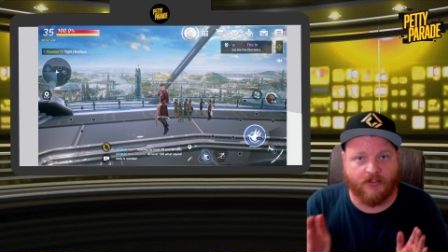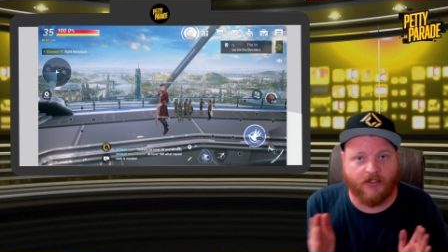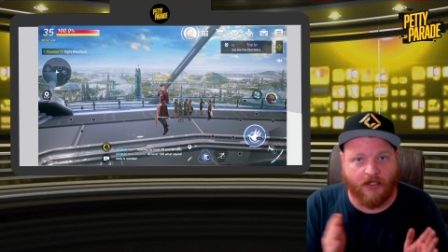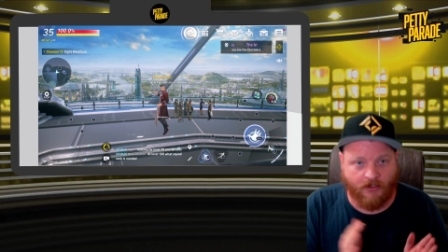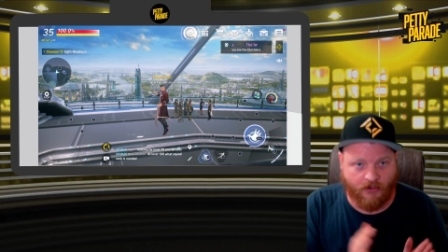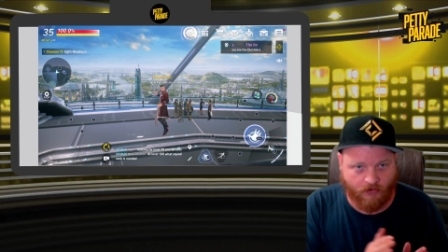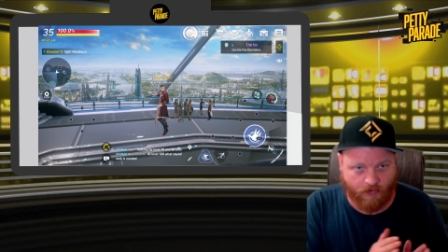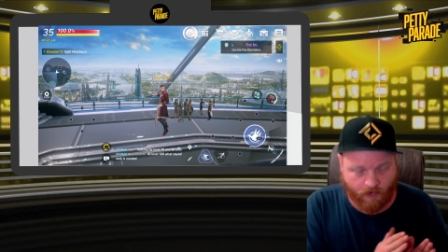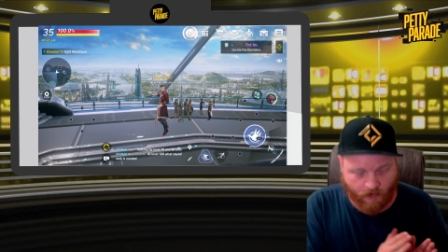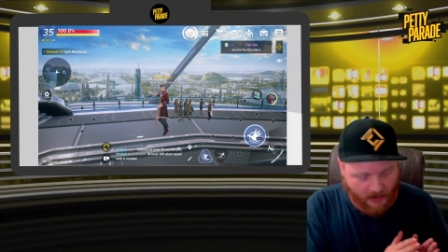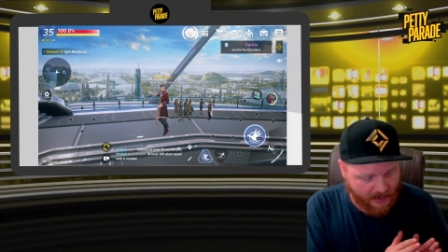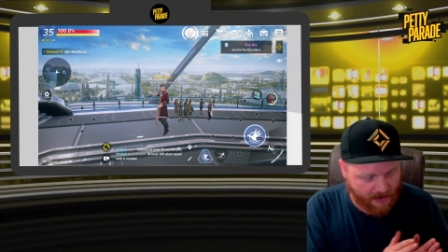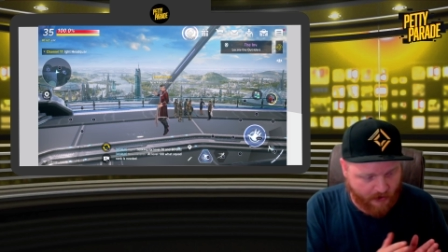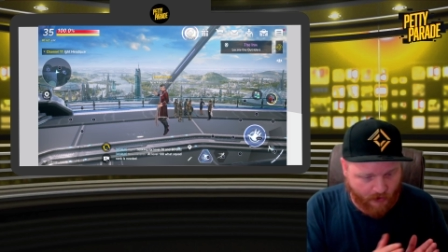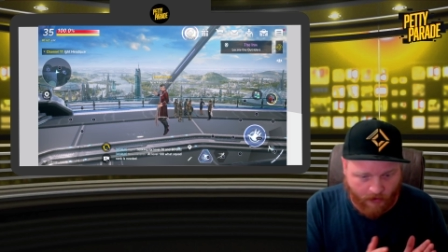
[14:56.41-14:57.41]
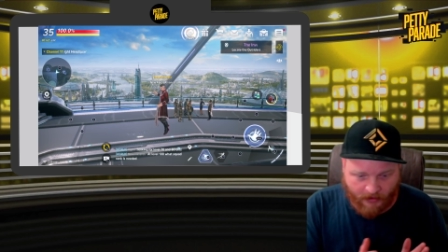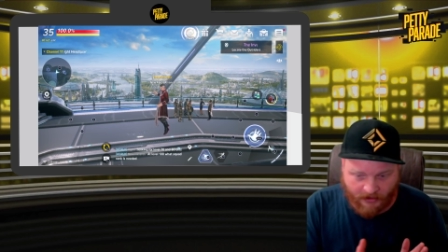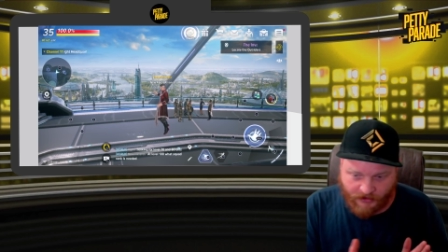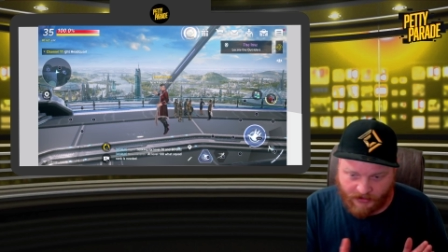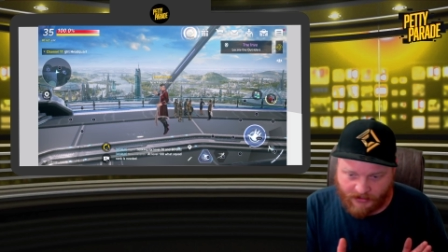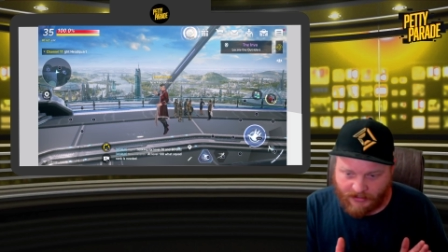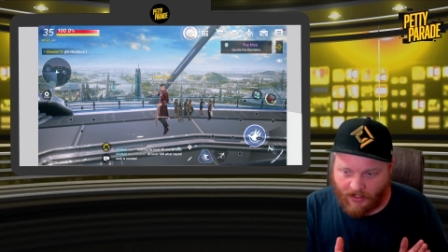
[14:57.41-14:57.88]
Like you got to do a bunch
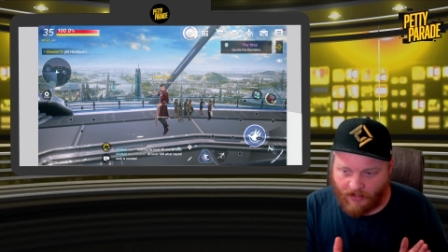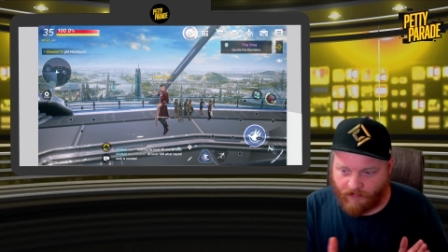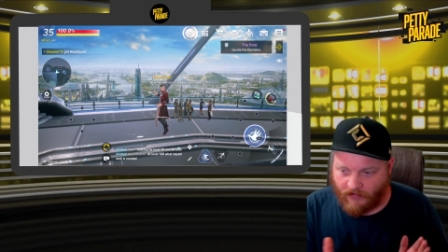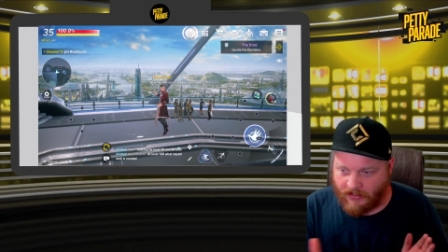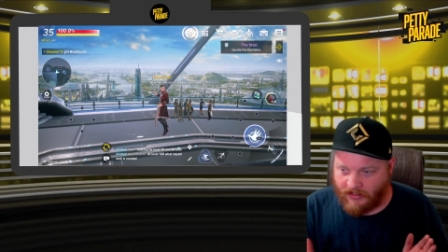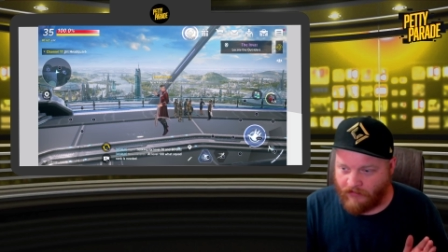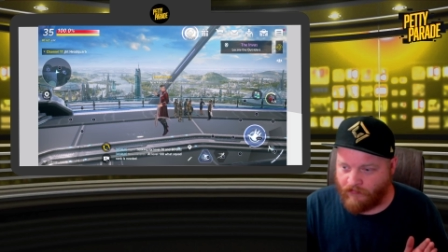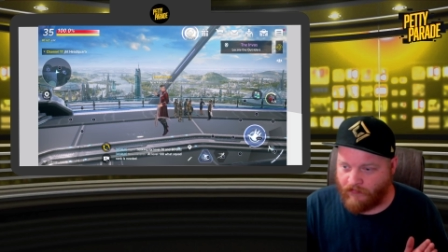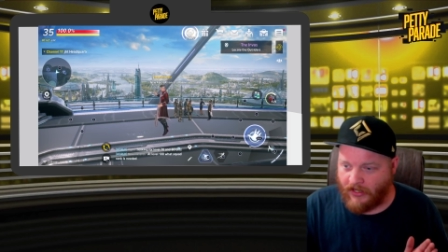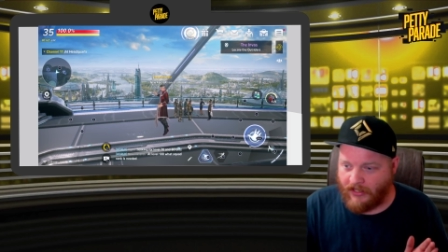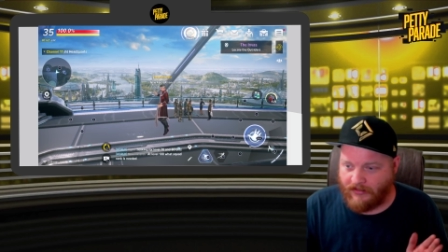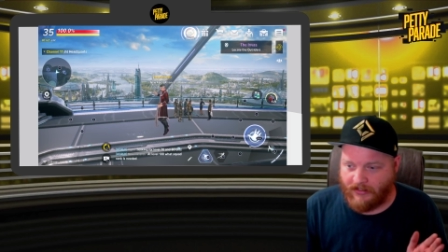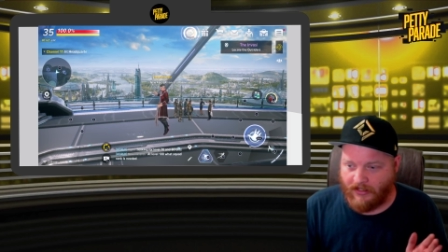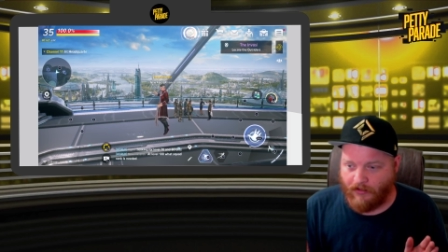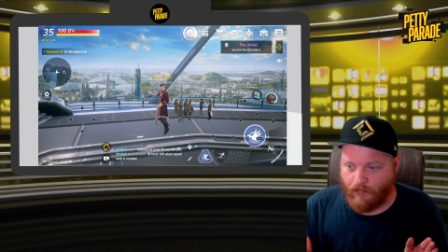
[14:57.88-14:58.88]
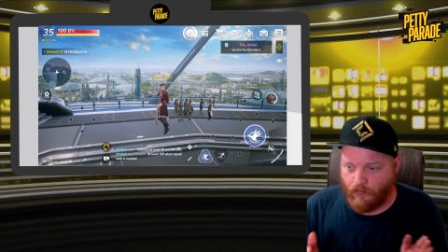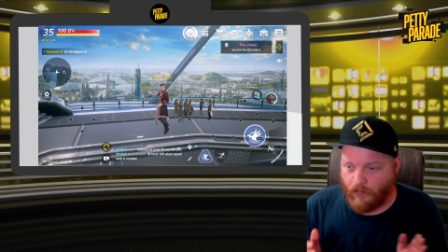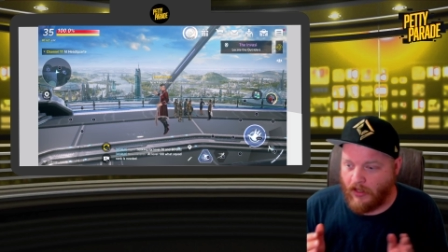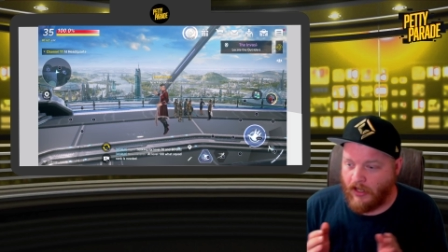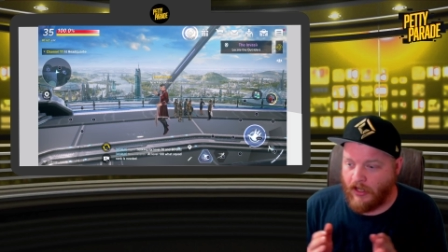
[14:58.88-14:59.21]
of stuff and then fight them.